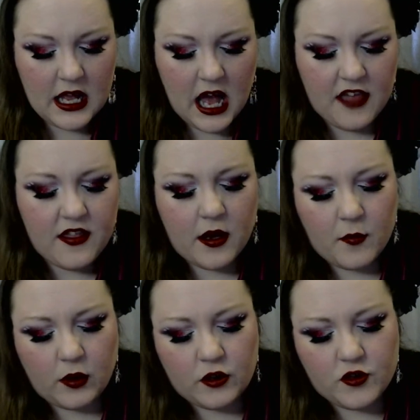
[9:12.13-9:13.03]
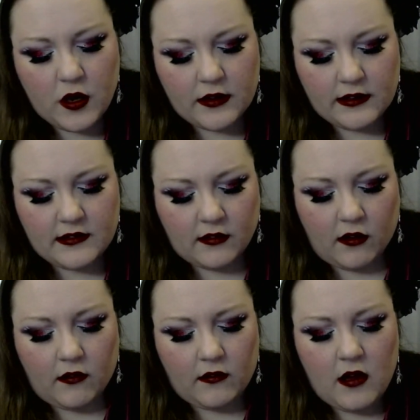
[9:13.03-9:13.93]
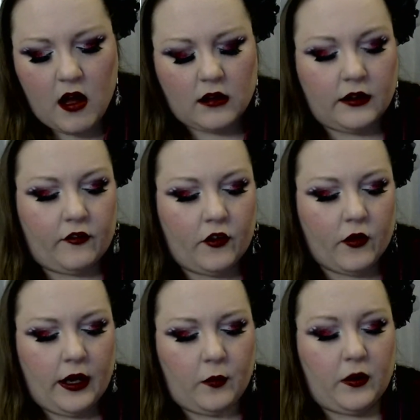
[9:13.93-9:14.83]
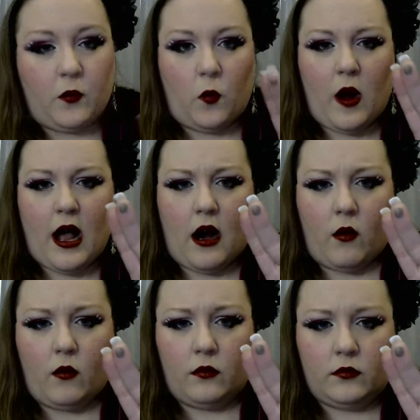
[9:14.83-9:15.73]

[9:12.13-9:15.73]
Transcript: I think I'm going to try this little olive green one. Wow!